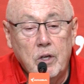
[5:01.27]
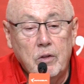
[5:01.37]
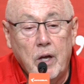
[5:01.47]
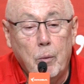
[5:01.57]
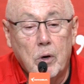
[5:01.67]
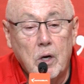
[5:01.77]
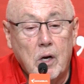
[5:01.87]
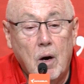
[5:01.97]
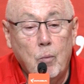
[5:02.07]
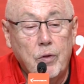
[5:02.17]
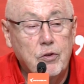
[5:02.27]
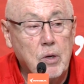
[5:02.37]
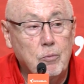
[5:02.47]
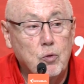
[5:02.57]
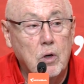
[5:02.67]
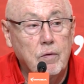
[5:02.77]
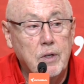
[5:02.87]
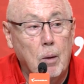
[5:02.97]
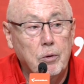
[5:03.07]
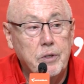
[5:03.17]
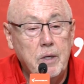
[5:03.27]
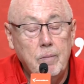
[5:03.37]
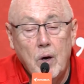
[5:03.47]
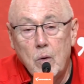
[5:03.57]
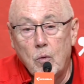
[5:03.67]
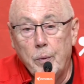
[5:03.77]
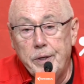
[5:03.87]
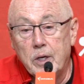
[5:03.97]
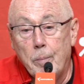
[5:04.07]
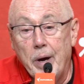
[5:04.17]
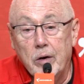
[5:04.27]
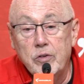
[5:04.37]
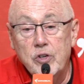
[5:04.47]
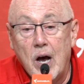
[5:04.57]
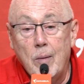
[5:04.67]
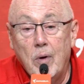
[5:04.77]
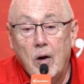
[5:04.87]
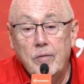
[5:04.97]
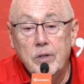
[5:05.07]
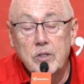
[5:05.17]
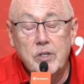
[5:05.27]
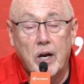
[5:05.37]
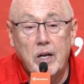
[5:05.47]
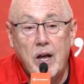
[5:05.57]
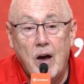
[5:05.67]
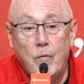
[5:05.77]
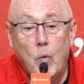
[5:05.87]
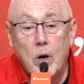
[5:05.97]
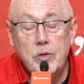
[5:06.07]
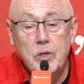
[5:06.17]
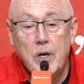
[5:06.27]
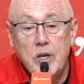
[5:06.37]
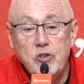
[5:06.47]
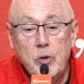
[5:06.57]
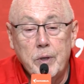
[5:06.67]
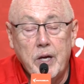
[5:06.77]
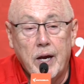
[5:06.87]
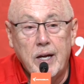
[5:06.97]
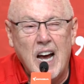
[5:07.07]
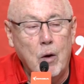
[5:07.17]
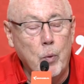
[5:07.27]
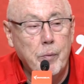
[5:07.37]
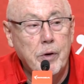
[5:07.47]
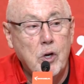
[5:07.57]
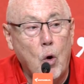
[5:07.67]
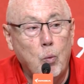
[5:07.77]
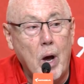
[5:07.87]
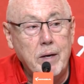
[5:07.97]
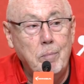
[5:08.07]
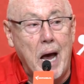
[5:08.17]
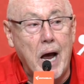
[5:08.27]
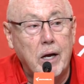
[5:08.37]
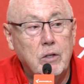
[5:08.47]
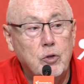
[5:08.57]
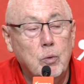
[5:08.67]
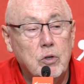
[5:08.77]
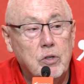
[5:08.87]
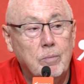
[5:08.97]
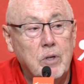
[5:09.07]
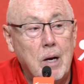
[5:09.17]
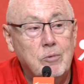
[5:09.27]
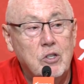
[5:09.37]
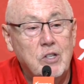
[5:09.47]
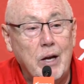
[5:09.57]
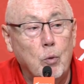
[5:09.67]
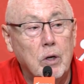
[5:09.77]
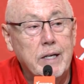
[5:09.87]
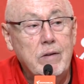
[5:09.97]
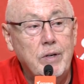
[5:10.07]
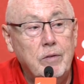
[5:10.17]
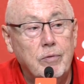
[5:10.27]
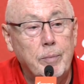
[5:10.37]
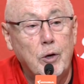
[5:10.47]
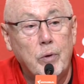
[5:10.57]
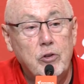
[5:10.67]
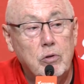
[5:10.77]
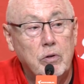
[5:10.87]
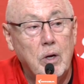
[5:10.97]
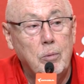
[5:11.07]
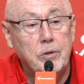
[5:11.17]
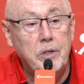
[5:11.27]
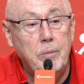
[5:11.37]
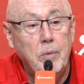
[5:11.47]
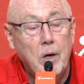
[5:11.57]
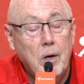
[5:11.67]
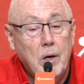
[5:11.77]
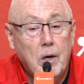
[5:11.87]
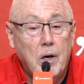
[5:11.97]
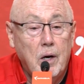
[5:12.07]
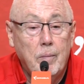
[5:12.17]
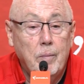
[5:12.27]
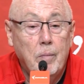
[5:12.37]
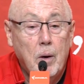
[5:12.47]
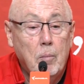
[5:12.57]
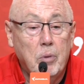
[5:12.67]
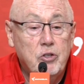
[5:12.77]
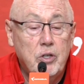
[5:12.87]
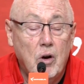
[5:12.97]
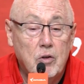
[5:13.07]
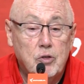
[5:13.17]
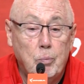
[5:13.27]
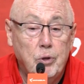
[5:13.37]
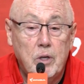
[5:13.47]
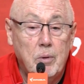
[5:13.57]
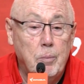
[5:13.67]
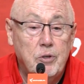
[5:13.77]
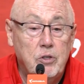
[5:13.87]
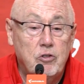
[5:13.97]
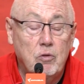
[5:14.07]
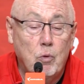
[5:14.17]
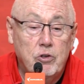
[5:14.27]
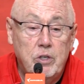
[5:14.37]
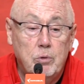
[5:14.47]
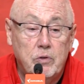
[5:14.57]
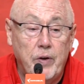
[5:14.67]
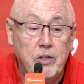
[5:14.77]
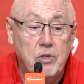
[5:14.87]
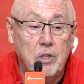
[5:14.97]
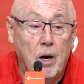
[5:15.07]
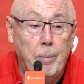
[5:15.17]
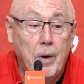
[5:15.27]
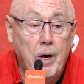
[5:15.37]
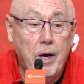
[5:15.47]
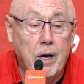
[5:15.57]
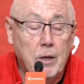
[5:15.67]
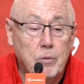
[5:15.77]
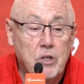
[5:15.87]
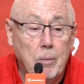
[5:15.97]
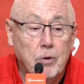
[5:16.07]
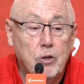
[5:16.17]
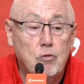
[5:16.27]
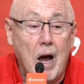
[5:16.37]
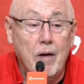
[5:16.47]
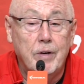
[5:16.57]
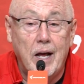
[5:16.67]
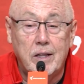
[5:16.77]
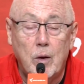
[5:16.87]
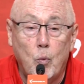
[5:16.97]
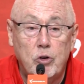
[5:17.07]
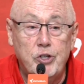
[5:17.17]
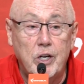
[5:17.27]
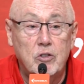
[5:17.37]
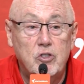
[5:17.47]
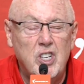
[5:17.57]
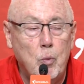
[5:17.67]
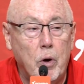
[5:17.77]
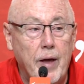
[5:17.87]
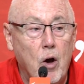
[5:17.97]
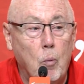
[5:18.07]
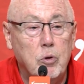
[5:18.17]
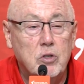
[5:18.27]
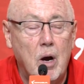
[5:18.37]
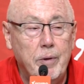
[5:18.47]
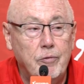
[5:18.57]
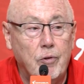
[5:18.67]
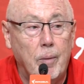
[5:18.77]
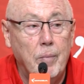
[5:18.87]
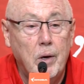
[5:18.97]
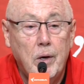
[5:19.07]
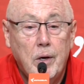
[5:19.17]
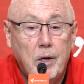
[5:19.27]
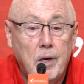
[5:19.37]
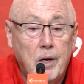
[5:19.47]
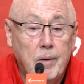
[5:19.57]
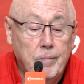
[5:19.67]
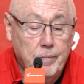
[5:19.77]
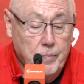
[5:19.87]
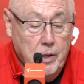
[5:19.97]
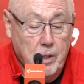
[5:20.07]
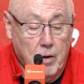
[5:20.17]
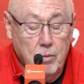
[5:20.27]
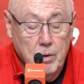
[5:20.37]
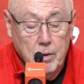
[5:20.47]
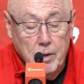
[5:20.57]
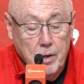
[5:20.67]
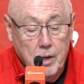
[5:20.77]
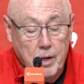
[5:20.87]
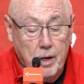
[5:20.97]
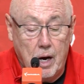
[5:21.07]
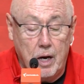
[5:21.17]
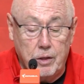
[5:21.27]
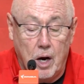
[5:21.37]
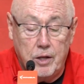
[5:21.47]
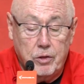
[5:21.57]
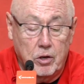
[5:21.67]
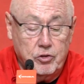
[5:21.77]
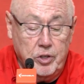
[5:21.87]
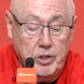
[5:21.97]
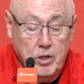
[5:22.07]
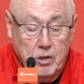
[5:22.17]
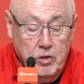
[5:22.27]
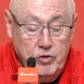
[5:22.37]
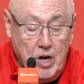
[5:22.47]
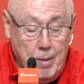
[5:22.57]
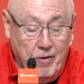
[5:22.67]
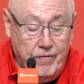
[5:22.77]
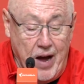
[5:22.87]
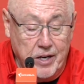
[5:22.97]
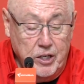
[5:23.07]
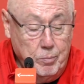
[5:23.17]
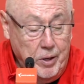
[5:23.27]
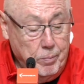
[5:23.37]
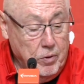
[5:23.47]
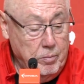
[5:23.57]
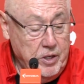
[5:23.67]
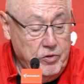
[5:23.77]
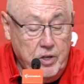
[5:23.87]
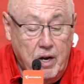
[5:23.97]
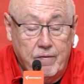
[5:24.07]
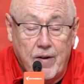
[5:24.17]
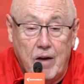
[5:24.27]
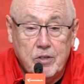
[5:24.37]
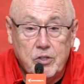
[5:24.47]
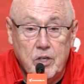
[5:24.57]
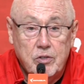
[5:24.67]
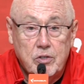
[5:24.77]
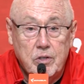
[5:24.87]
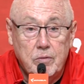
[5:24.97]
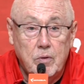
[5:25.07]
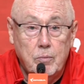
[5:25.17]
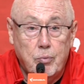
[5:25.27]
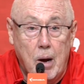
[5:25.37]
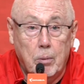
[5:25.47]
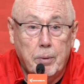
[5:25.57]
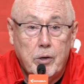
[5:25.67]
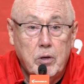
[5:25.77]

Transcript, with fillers: th they were going to come with some sort of a double team. What we did a better job of in the second half was she would kick it out, and we would go right back to her sometimes as they were leaving from the original double team. Um, but she also put them in a position where she was facing up and was able to drive it at them where she could see where the help was coming from. Um, you know, I, th I thought she did a good job of finding people. I mean, she had five assists and probably